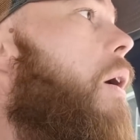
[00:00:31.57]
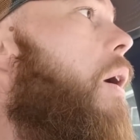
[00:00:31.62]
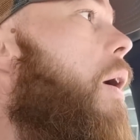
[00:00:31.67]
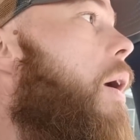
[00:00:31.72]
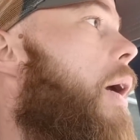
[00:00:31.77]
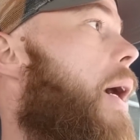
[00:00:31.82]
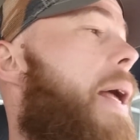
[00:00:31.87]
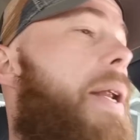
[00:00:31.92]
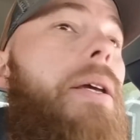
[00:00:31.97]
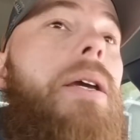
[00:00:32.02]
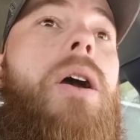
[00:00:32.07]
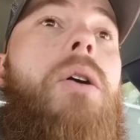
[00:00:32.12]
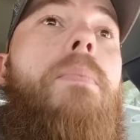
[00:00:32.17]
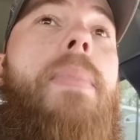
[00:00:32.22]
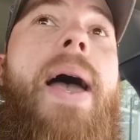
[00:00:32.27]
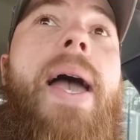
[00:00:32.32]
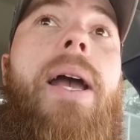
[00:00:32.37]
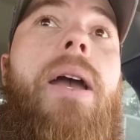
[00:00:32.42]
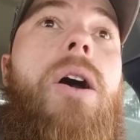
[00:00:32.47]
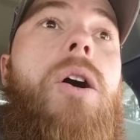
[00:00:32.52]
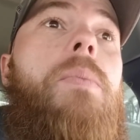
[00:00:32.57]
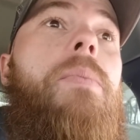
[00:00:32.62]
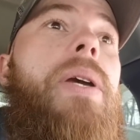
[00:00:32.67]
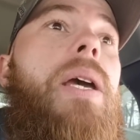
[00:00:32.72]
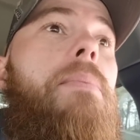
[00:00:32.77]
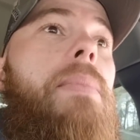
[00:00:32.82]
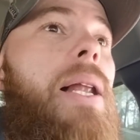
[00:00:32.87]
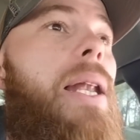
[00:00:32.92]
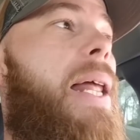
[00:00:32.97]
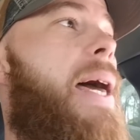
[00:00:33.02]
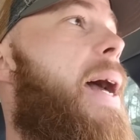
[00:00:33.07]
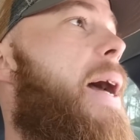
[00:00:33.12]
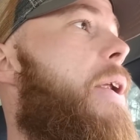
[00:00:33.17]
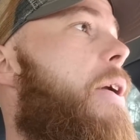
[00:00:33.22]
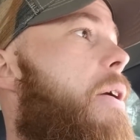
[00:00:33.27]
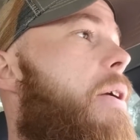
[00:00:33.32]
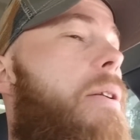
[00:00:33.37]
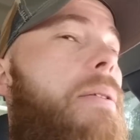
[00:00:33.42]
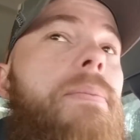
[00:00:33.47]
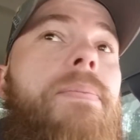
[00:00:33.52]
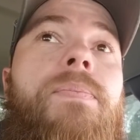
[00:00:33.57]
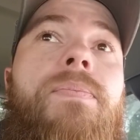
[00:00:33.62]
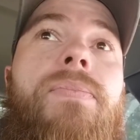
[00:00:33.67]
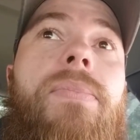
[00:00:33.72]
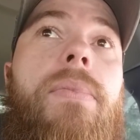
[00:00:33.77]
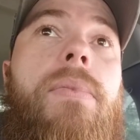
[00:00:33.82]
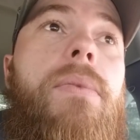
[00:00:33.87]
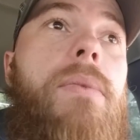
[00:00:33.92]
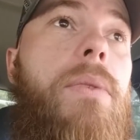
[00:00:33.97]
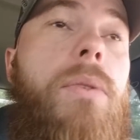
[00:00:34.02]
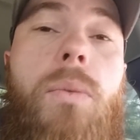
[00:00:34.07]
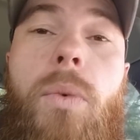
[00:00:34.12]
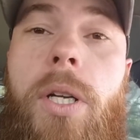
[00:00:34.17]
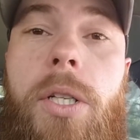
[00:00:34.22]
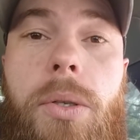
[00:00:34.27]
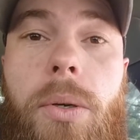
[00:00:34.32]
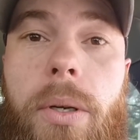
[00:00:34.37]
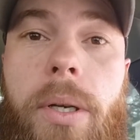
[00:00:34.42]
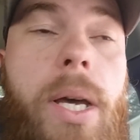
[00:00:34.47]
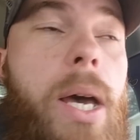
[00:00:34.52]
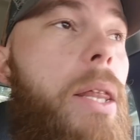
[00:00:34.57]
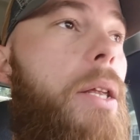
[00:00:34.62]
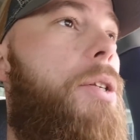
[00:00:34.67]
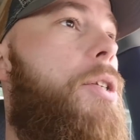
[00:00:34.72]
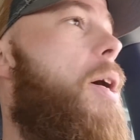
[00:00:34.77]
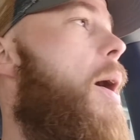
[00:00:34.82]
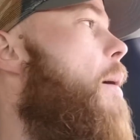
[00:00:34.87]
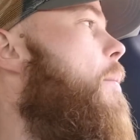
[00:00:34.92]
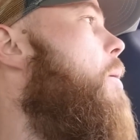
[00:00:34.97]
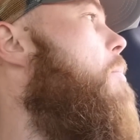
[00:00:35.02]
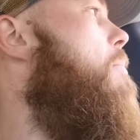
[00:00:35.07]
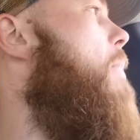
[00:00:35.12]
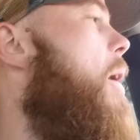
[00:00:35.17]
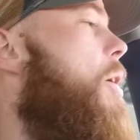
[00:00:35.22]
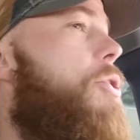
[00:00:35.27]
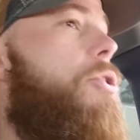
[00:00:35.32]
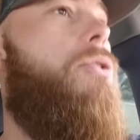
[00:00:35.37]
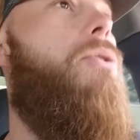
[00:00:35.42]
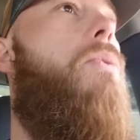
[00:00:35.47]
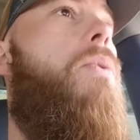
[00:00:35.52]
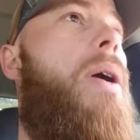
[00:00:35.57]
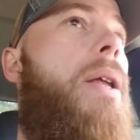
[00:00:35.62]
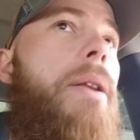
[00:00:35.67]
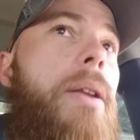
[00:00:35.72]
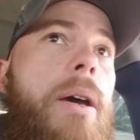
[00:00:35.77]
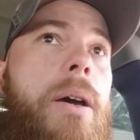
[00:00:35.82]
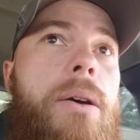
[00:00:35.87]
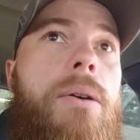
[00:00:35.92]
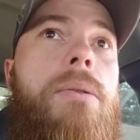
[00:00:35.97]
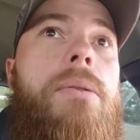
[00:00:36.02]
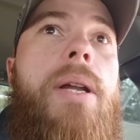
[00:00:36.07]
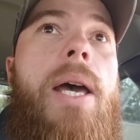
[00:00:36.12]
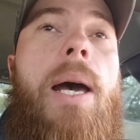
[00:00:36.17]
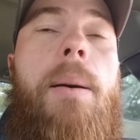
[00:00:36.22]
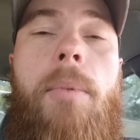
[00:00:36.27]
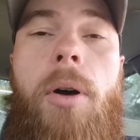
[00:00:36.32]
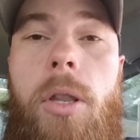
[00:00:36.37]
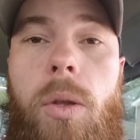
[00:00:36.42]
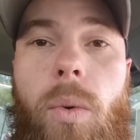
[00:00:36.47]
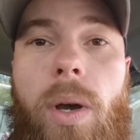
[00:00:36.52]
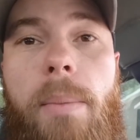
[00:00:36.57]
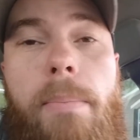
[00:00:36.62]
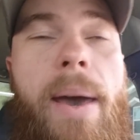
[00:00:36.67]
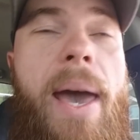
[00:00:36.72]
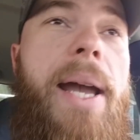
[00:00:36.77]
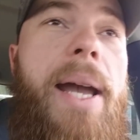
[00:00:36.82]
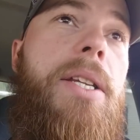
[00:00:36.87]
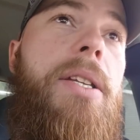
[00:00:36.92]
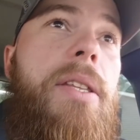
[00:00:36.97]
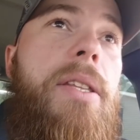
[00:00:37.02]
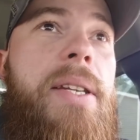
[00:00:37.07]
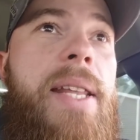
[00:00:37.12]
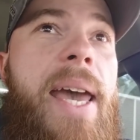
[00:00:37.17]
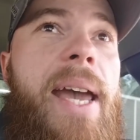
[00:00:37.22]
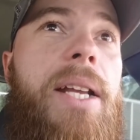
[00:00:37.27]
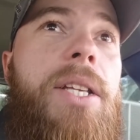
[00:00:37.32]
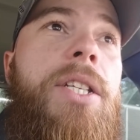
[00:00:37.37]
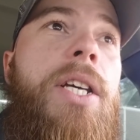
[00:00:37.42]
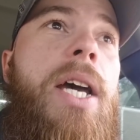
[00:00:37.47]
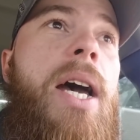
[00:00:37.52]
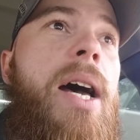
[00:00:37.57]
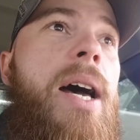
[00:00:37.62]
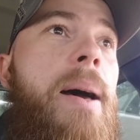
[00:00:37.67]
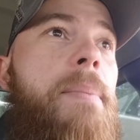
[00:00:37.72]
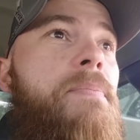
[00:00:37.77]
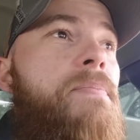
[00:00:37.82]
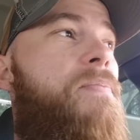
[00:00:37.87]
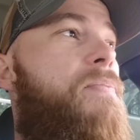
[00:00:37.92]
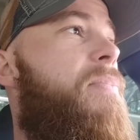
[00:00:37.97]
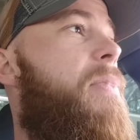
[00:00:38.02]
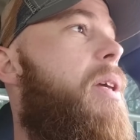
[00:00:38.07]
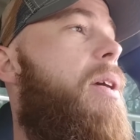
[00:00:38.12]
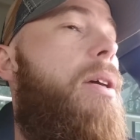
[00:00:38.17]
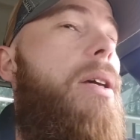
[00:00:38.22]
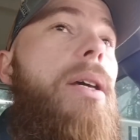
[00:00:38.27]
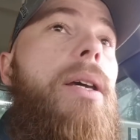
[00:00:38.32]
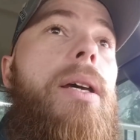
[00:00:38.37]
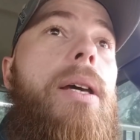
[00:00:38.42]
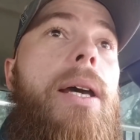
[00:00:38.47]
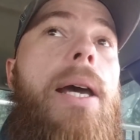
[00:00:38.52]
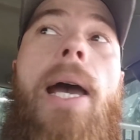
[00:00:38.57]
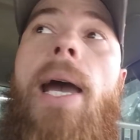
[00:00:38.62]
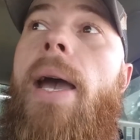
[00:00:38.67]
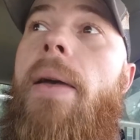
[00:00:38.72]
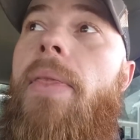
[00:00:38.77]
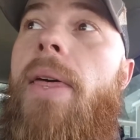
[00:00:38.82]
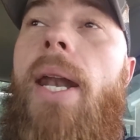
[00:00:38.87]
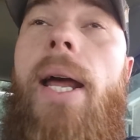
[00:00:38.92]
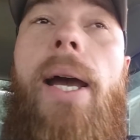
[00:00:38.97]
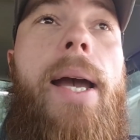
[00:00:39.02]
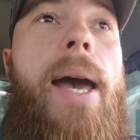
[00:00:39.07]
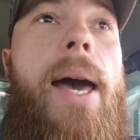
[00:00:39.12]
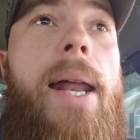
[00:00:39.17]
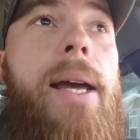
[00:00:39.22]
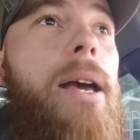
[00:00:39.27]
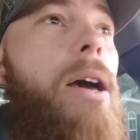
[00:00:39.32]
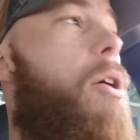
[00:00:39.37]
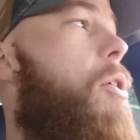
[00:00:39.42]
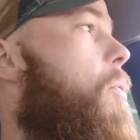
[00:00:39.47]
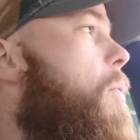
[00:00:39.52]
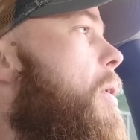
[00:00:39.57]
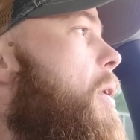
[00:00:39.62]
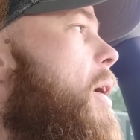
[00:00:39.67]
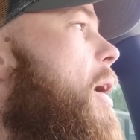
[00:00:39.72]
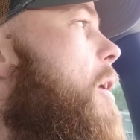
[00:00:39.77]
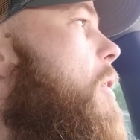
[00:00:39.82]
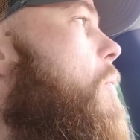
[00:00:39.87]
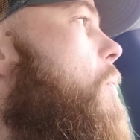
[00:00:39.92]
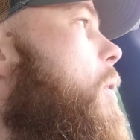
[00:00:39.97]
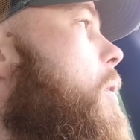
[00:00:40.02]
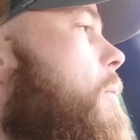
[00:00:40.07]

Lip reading: I had to go back home and get my ladder, and went to another job to measure a window. Now I'm on the way back to the deck job, and then I gotta go to another